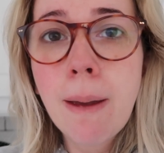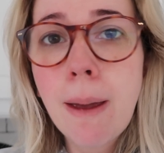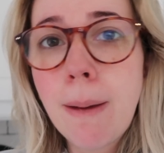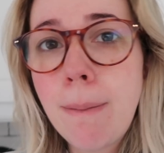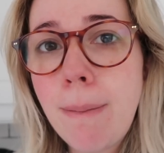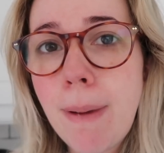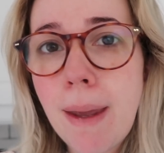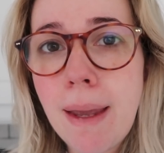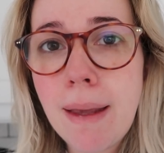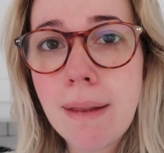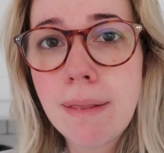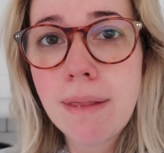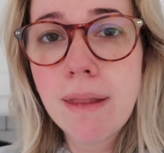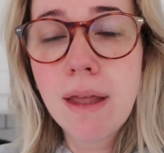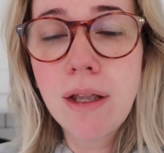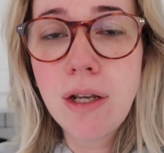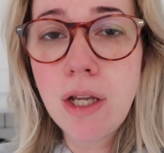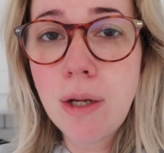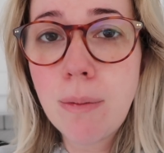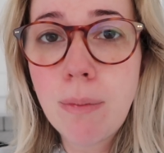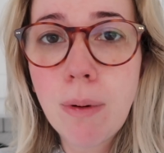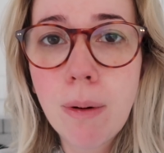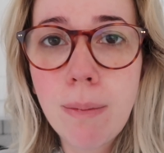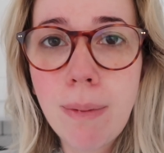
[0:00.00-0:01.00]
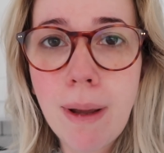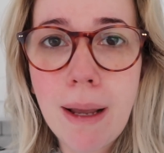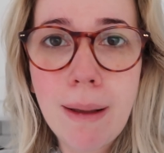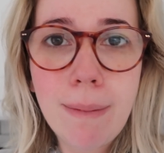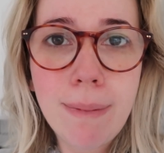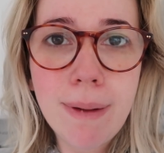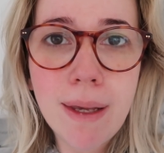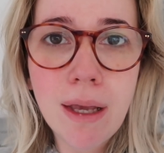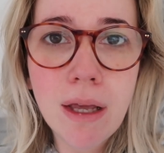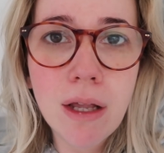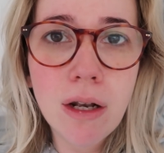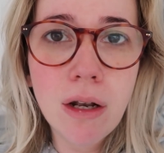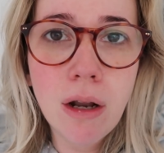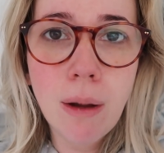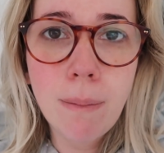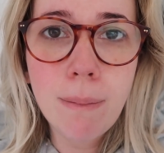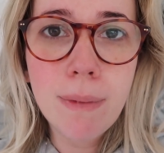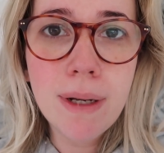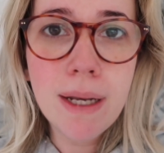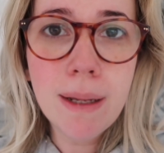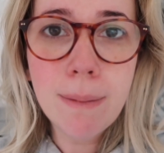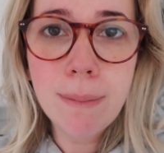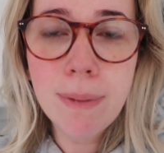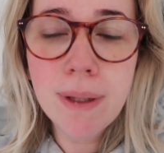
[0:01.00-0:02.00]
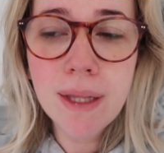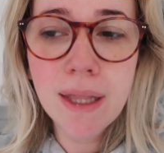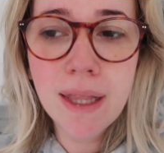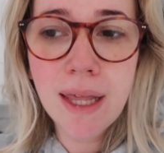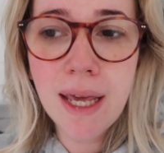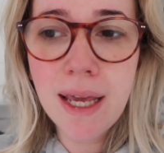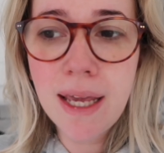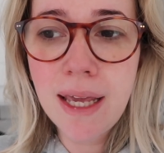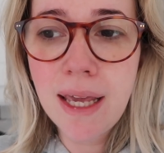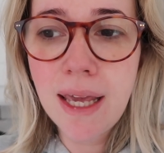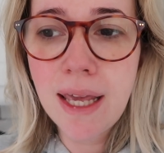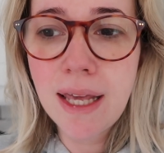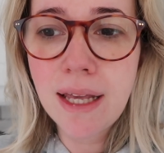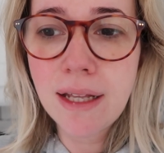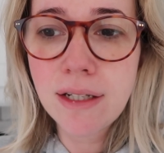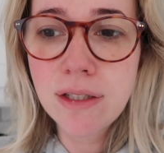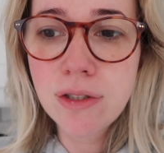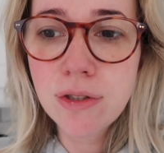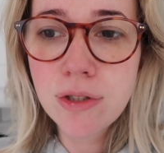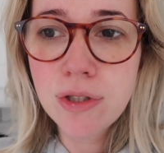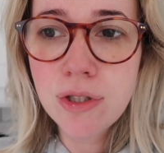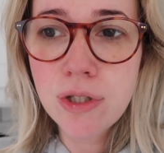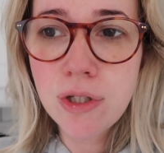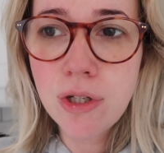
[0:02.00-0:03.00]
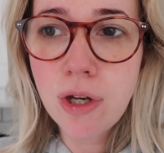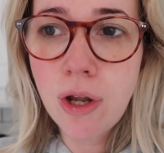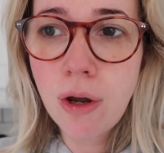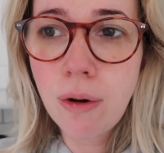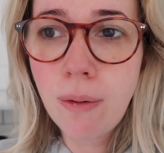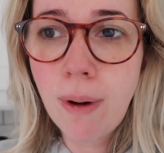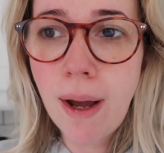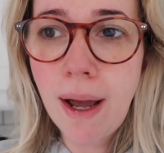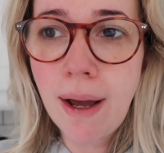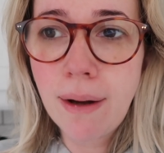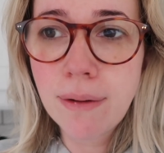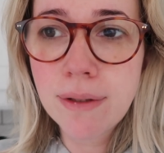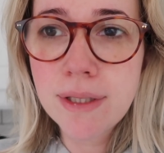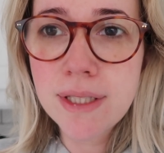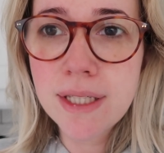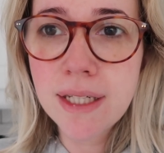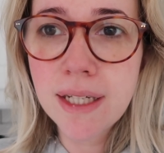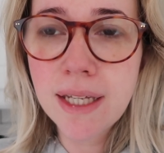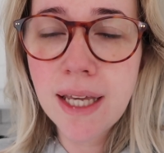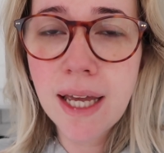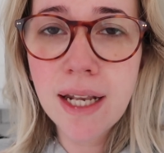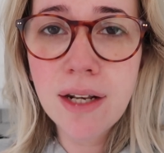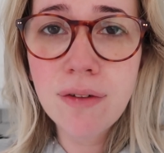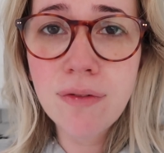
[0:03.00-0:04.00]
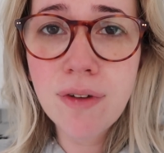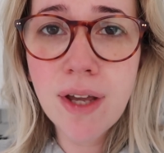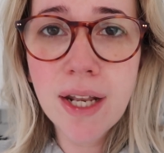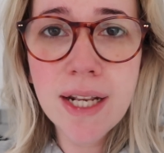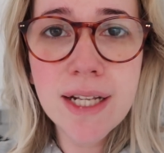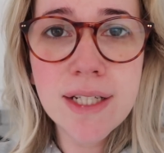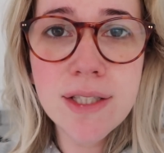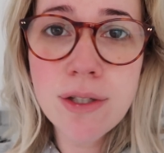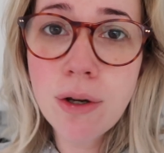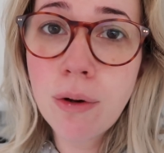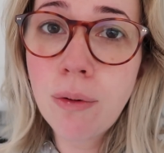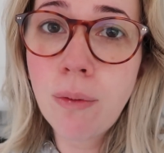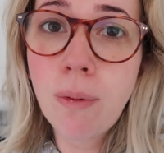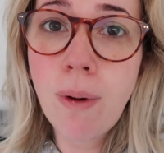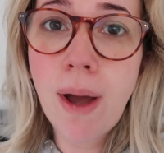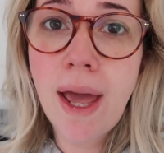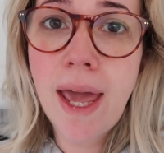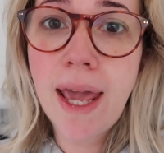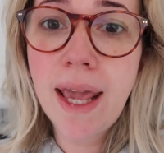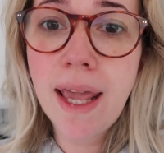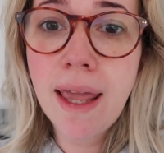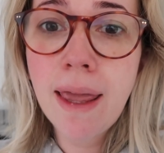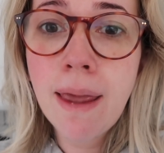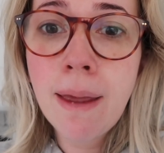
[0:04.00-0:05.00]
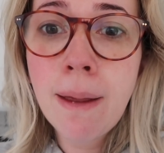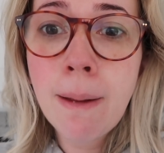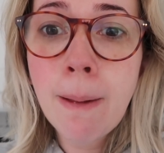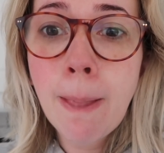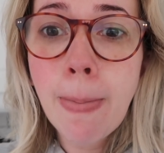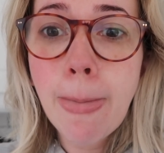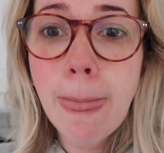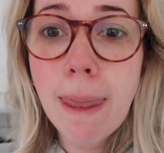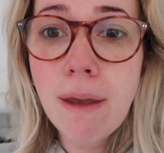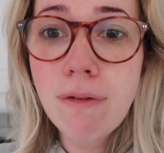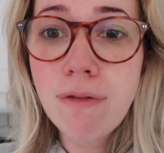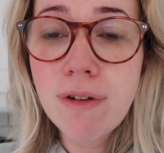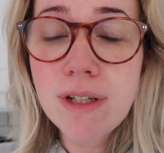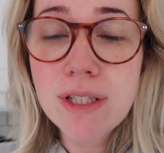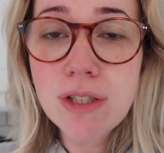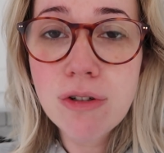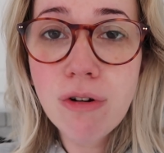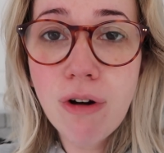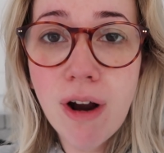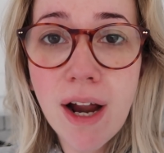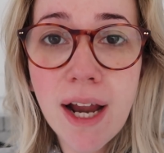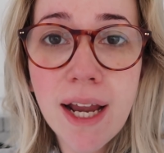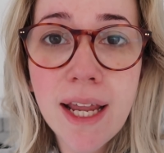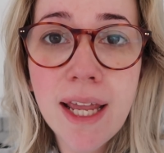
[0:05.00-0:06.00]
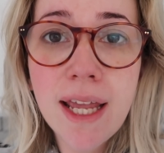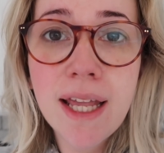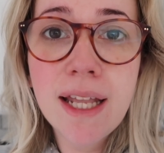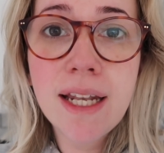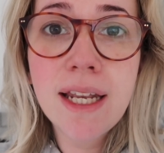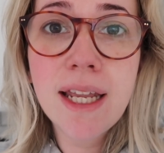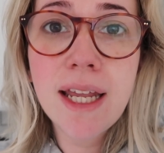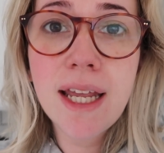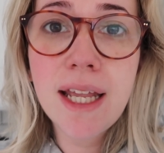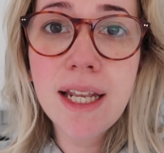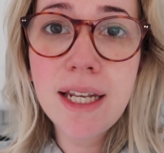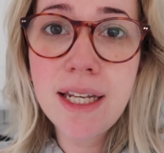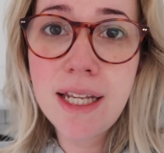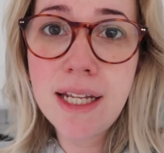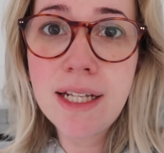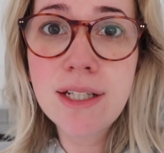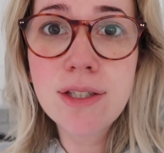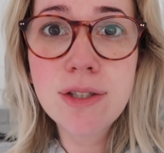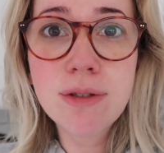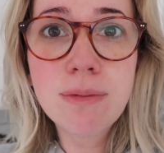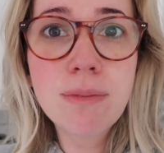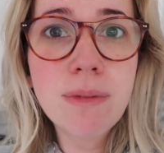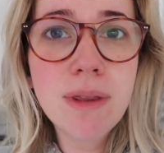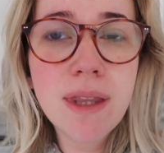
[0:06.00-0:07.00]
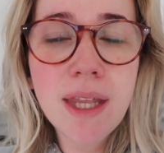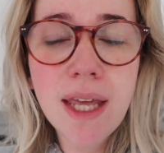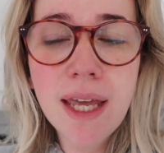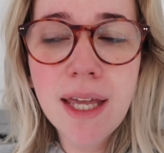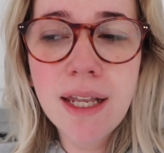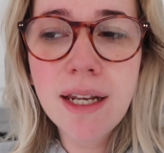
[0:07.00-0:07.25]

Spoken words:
a newborn baby cannot manipulate, it doesn't know how to kind of get its own way. If it's crying, it needs something.